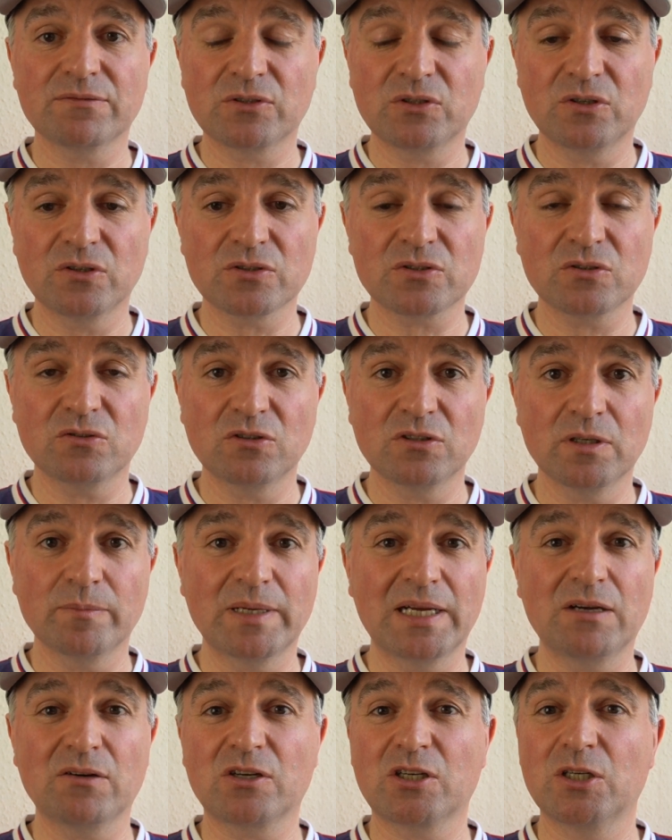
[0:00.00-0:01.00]
of course, all
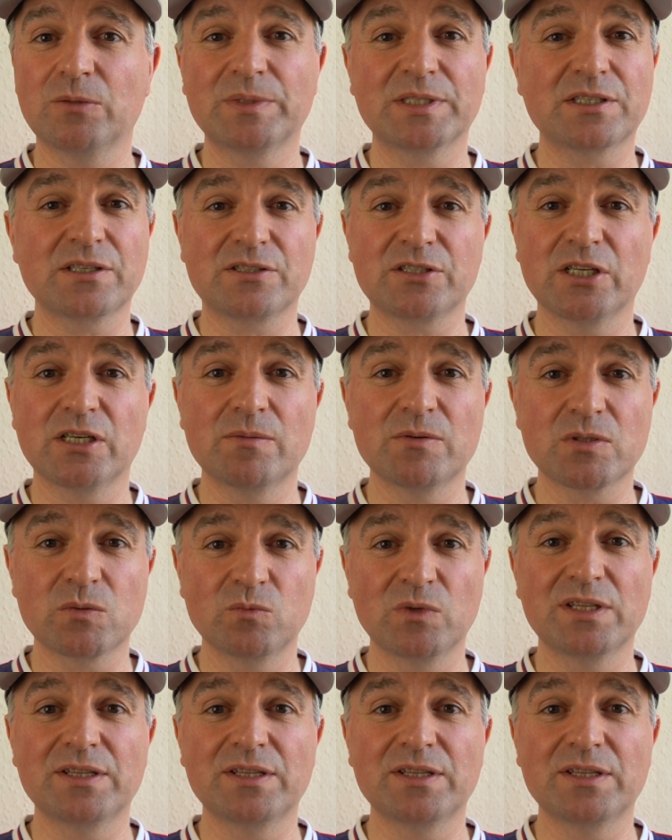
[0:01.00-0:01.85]
about coming to terms